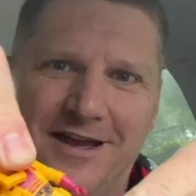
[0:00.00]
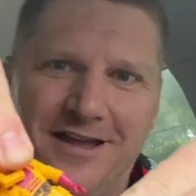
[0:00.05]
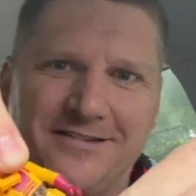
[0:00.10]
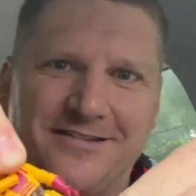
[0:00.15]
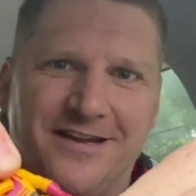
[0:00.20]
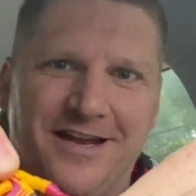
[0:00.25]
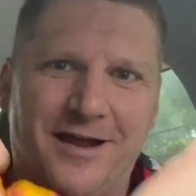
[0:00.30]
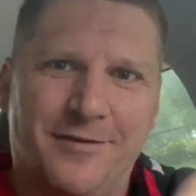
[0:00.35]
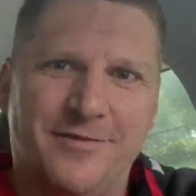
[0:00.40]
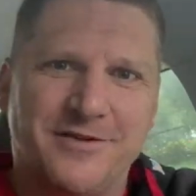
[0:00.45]
I
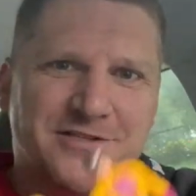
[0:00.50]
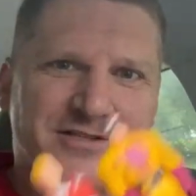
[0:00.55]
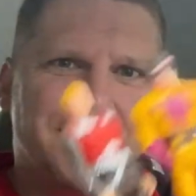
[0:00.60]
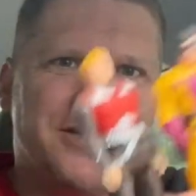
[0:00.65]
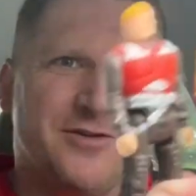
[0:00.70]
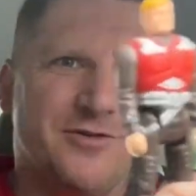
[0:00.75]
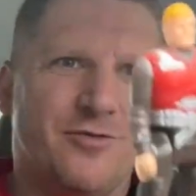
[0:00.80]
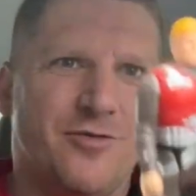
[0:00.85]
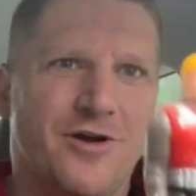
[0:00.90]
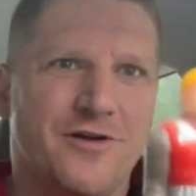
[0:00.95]
said, how much do
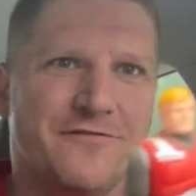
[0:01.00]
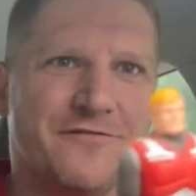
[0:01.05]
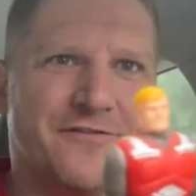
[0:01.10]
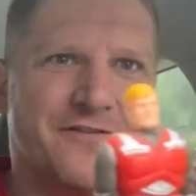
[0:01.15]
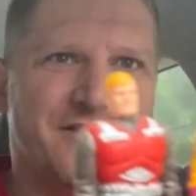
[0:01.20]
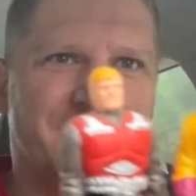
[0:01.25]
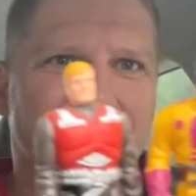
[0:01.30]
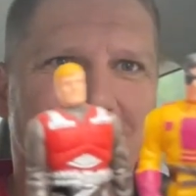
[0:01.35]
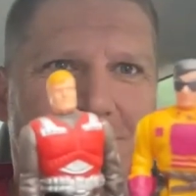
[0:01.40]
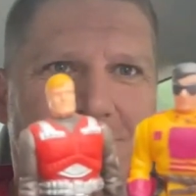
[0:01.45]
you want for
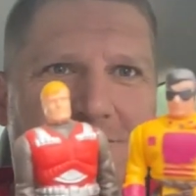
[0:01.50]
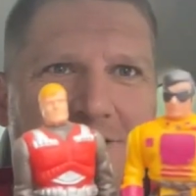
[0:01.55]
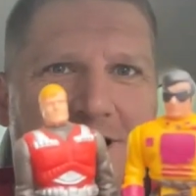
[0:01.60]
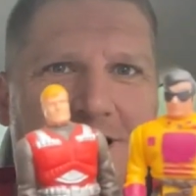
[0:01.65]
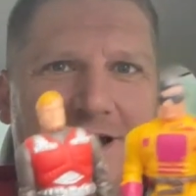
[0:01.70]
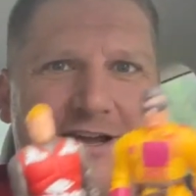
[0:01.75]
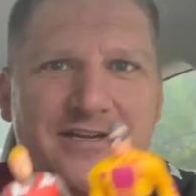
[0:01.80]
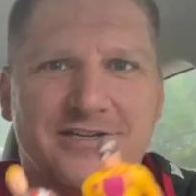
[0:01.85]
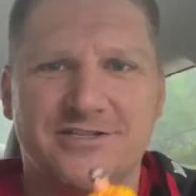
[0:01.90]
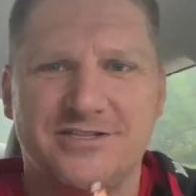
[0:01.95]
these little
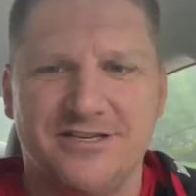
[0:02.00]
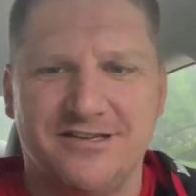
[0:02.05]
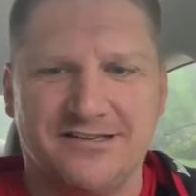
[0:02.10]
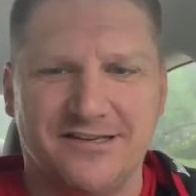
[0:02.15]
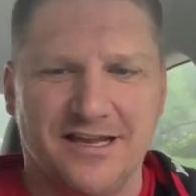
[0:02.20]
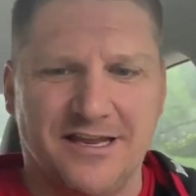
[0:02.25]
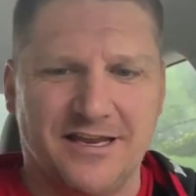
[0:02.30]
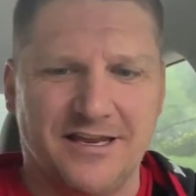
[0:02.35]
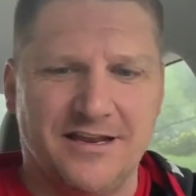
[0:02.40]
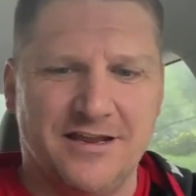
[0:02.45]
guys? She
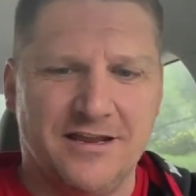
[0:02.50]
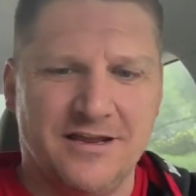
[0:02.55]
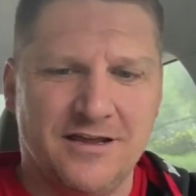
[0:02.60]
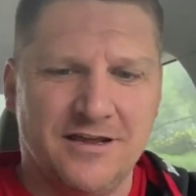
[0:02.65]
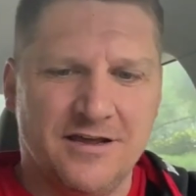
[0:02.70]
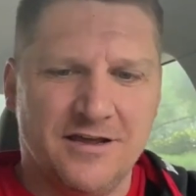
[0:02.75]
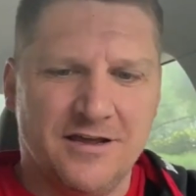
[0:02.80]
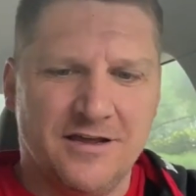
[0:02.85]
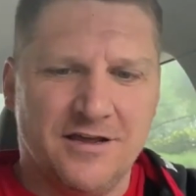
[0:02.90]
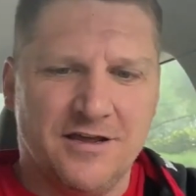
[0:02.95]
said,
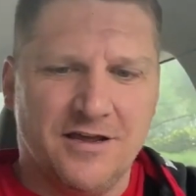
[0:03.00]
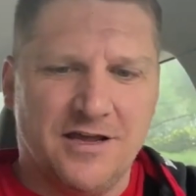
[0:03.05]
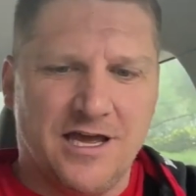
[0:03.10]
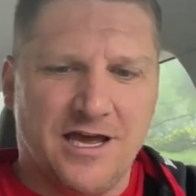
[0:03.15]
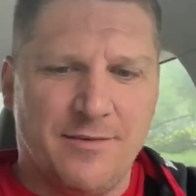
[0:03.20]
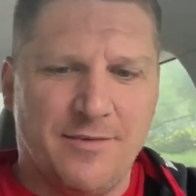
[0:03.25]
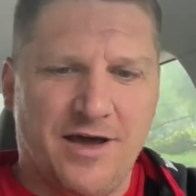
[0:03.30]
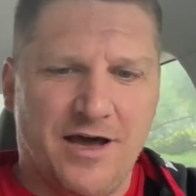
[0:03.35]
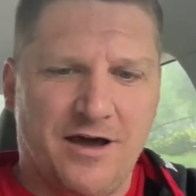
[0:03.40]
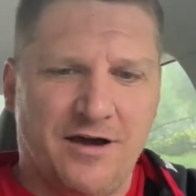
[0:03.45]

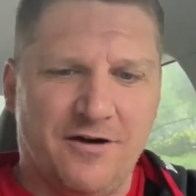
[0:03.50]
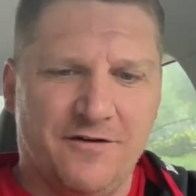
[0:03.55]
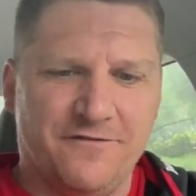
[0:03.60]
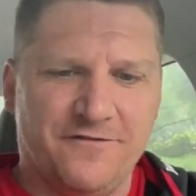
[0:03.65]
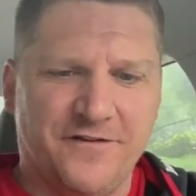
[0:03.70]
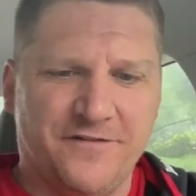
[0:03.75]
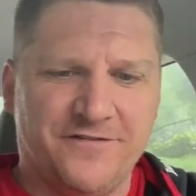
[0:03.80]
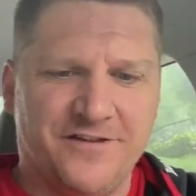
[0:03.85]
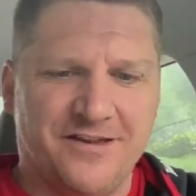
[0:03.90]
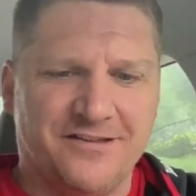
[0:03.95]
how about
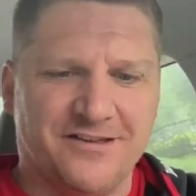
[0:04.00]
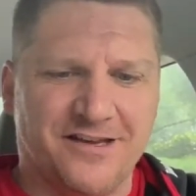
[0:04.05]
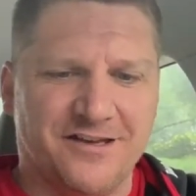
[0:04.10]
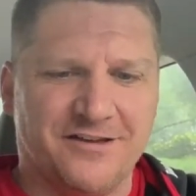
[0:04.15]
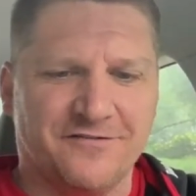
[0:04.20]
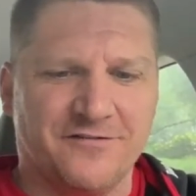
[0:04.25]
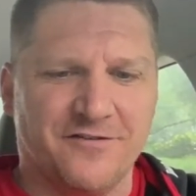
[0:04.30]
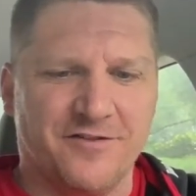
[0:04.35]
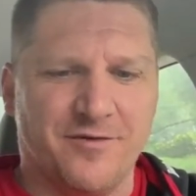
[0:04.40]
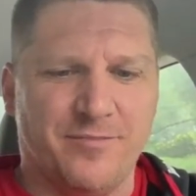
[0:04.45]
50
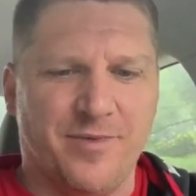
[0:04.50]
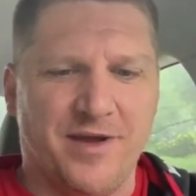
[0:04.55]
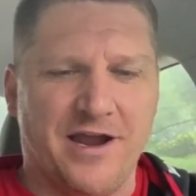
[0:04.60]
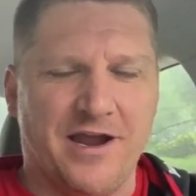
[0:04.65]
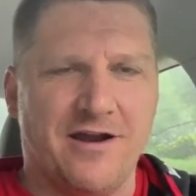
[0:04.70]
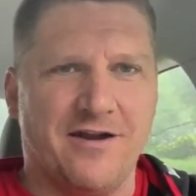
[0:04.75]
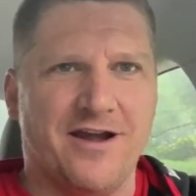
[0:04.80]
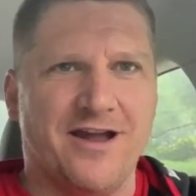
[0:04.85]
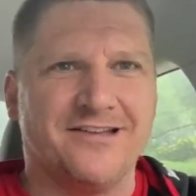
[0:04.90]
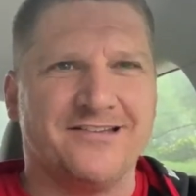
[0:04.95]
cents for the
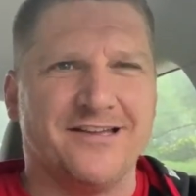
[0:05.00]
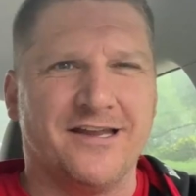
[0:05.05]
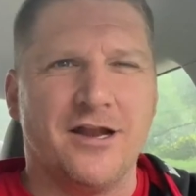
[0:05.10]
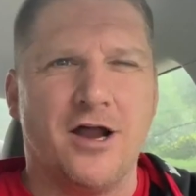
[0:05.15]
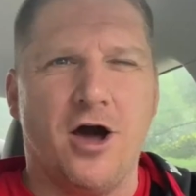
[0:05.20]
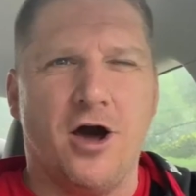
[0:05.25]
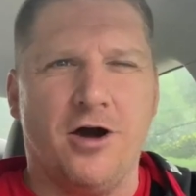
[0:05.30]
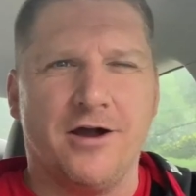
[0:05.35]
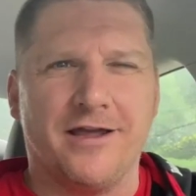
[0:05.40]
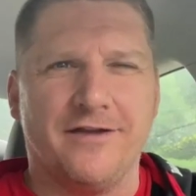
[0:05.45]
pair? I said,
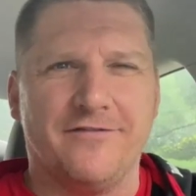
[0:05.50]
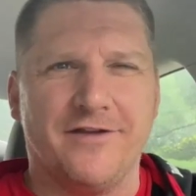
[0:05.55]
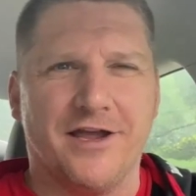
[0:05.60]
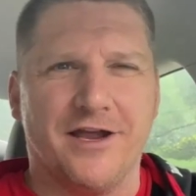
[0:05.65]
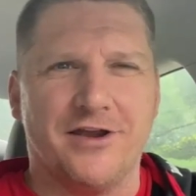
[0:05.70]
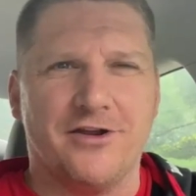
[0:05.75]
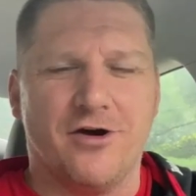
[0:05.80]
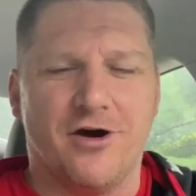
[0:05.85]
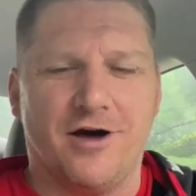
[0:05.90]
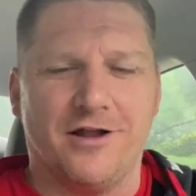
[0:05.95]
I'll give
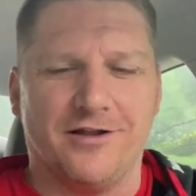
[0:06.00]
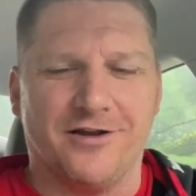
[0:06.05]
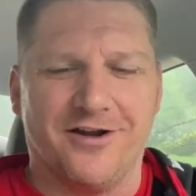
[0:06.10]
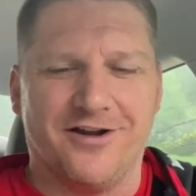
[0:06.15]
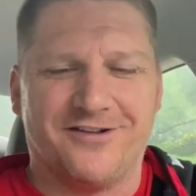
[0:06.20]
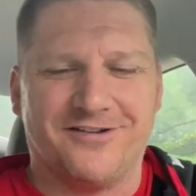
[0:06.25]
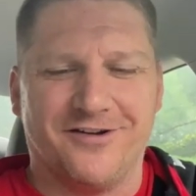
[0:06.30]
you a dollar.